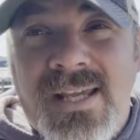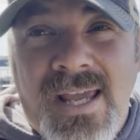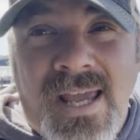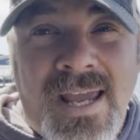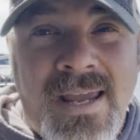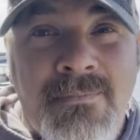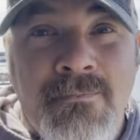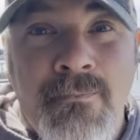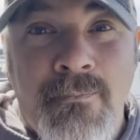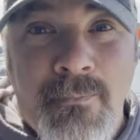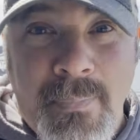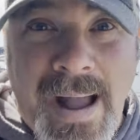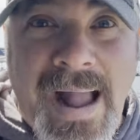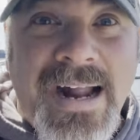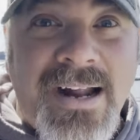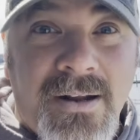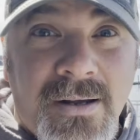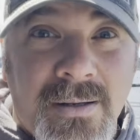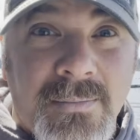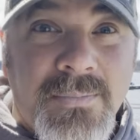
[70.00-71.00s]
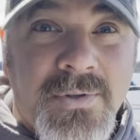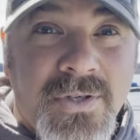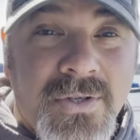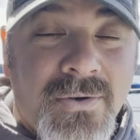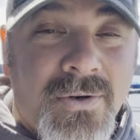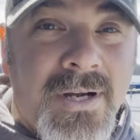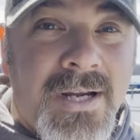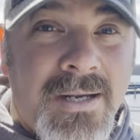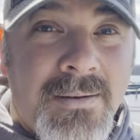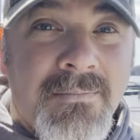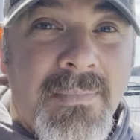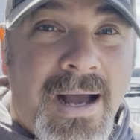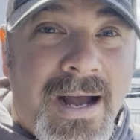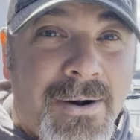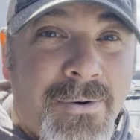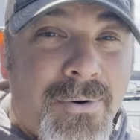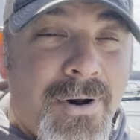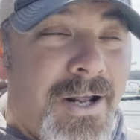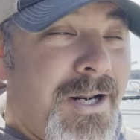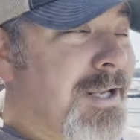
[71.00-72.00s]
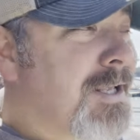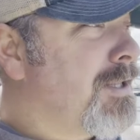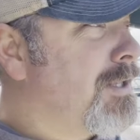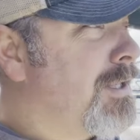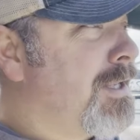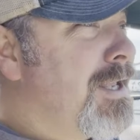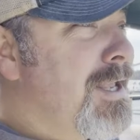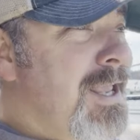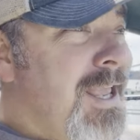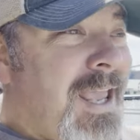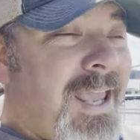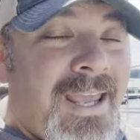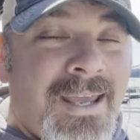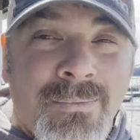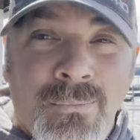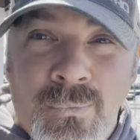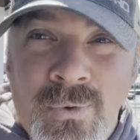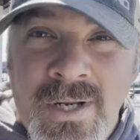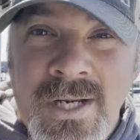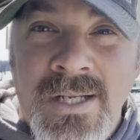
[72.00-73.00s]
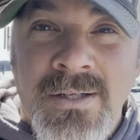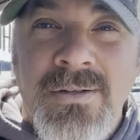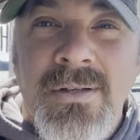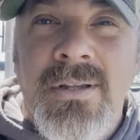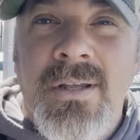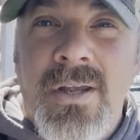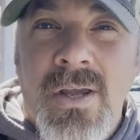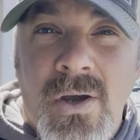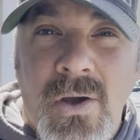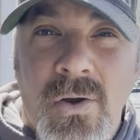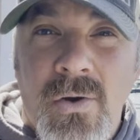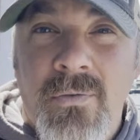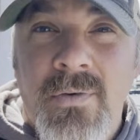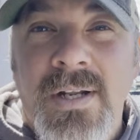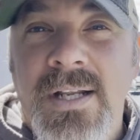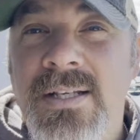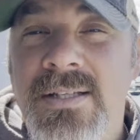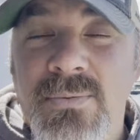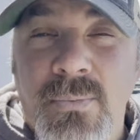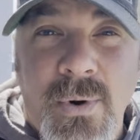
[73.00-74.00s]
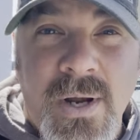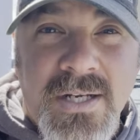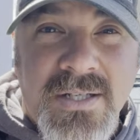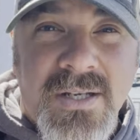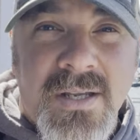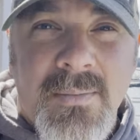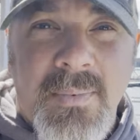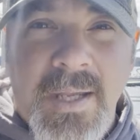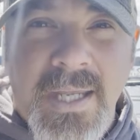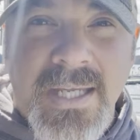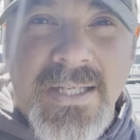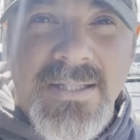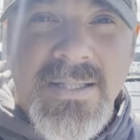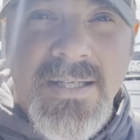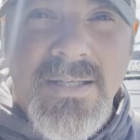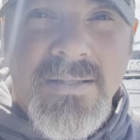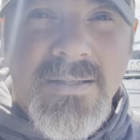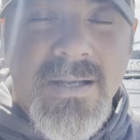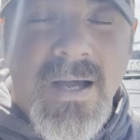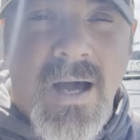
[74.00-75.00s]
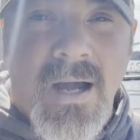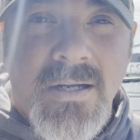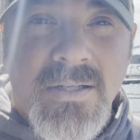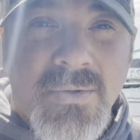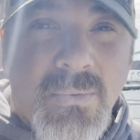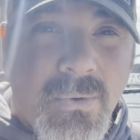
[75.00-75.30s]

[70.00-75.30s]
came back upstream, ironically, and went into the cove, and it's wedged up against his dock.